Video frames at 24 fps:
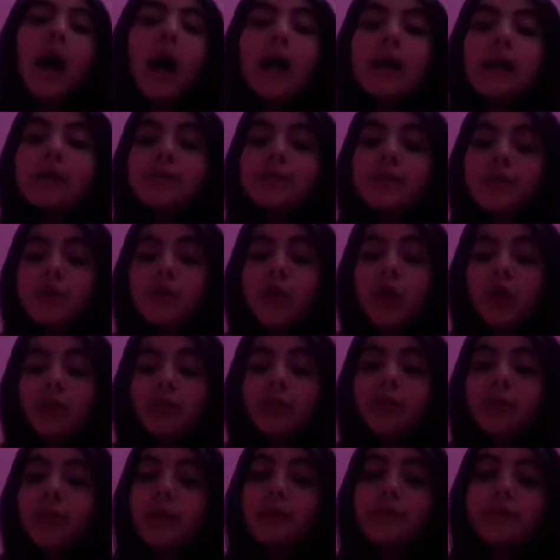I'm
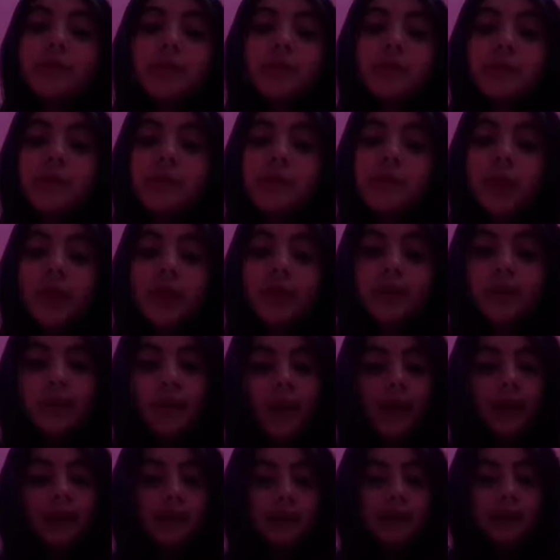so I'm super sorry if
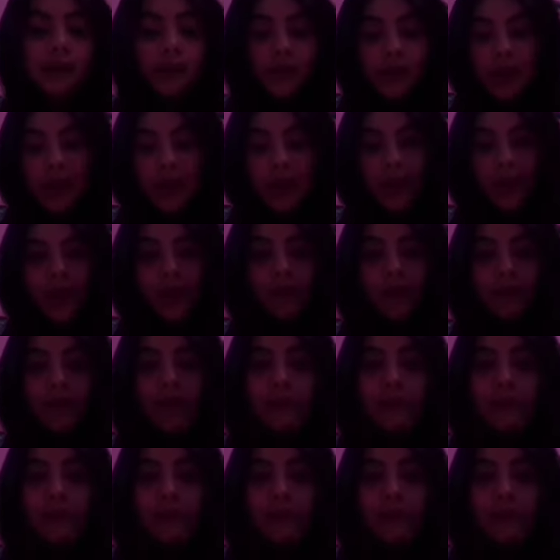you got scared